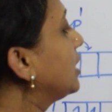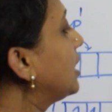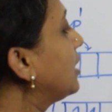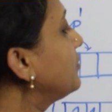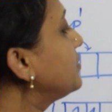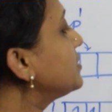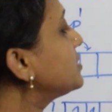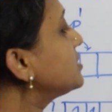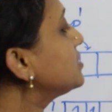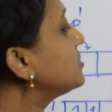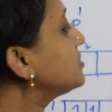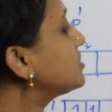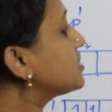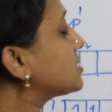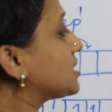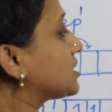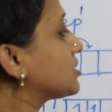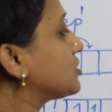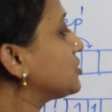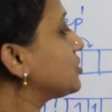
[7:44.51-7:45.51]
How is the
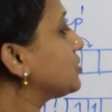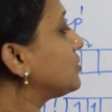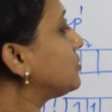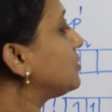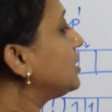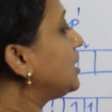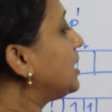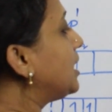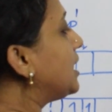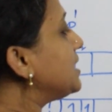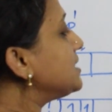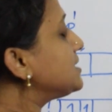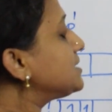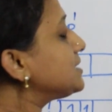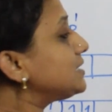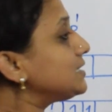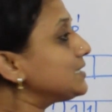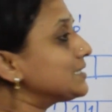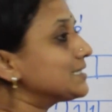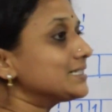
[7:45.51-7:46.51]
structure? I
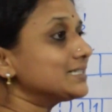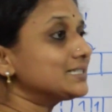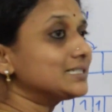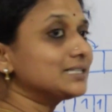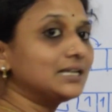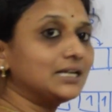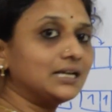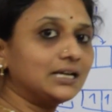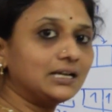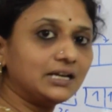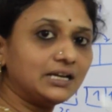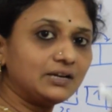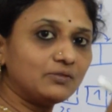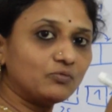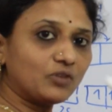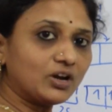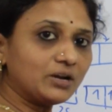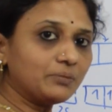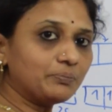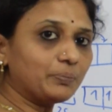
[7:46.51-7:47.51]
said it is
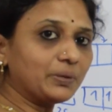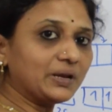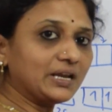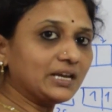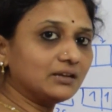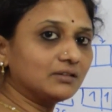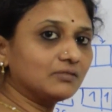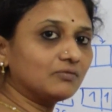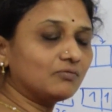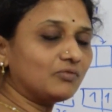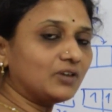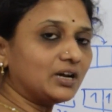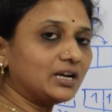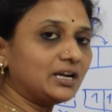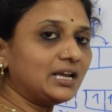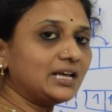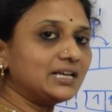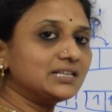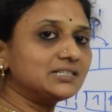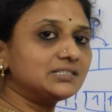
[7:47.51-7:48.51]
in one plane.
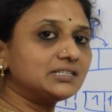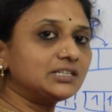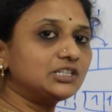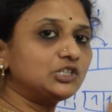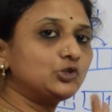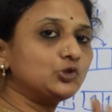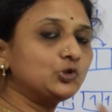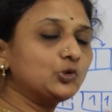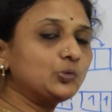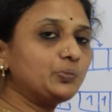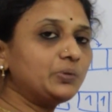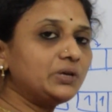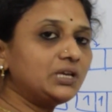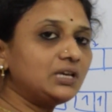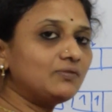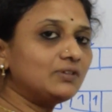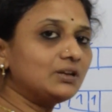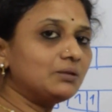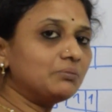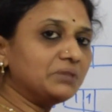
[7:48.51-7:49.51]
1s and
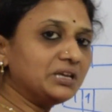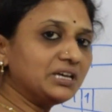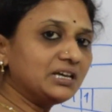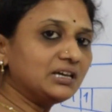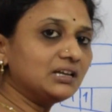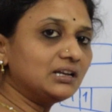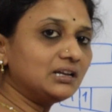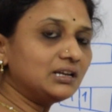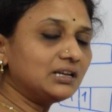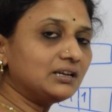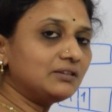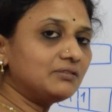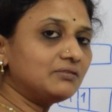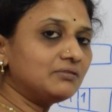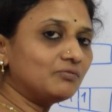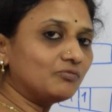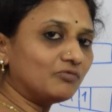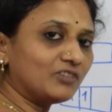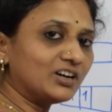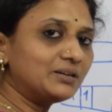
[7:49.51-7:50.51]
2p will mingle
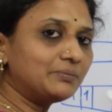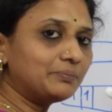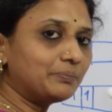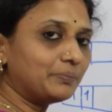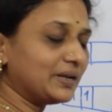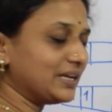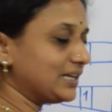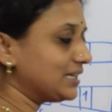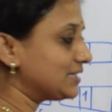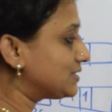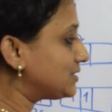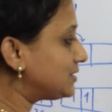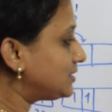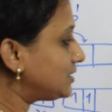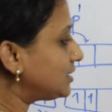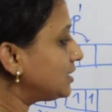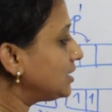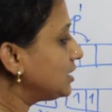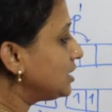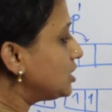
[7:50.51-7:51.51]
in one plane, isn't
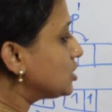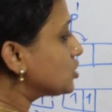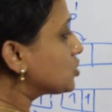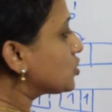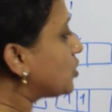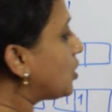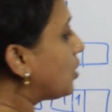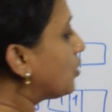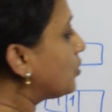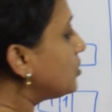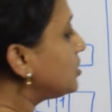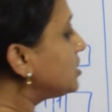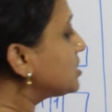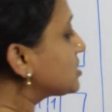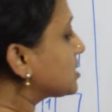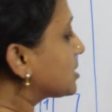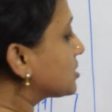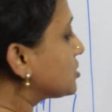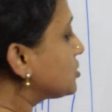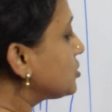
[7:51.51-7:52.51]
it? So how do the
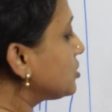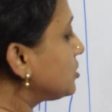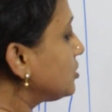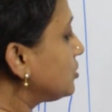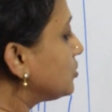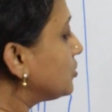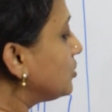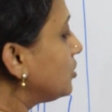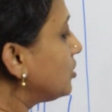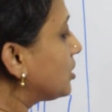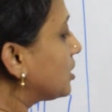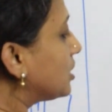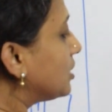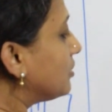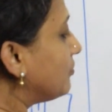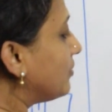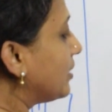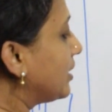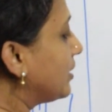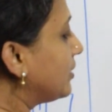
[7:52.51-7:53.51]
structure look
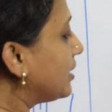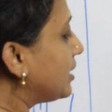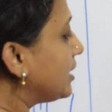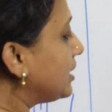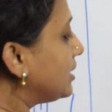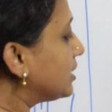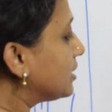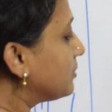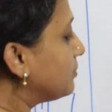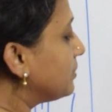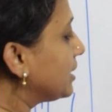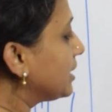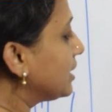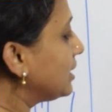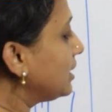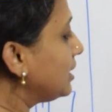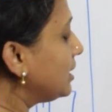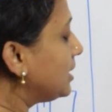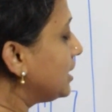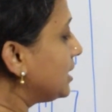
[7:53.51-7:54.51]
when they
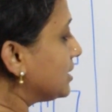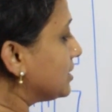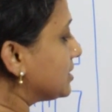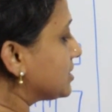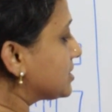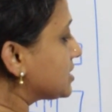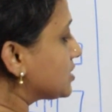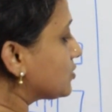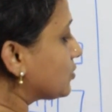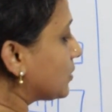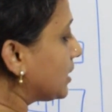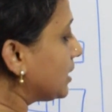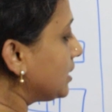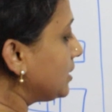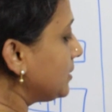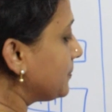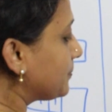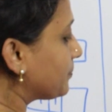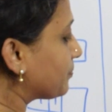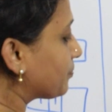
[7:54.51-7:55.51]
intermingle? This is
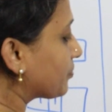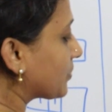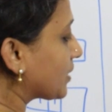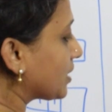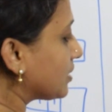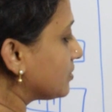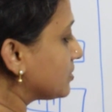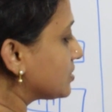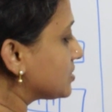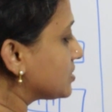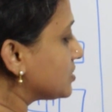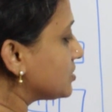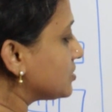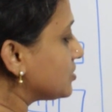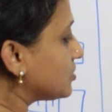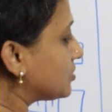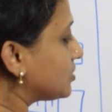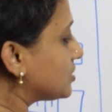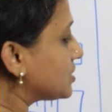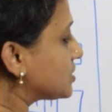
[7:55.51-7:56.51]
1, this is
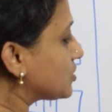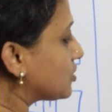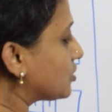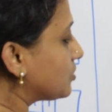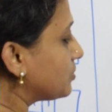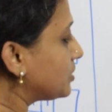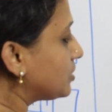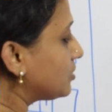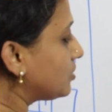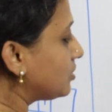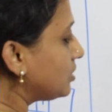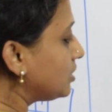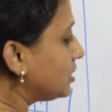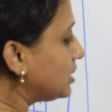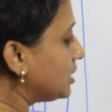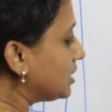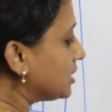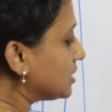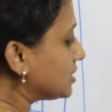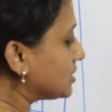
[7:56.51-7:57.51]
your this orbital,
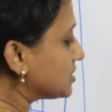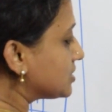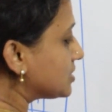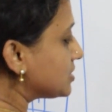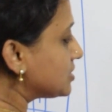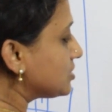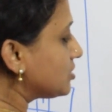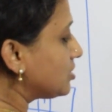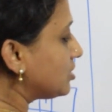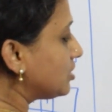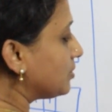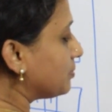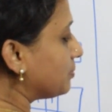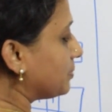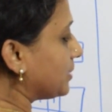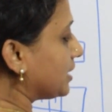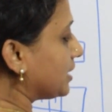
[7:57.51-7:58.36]
this is your,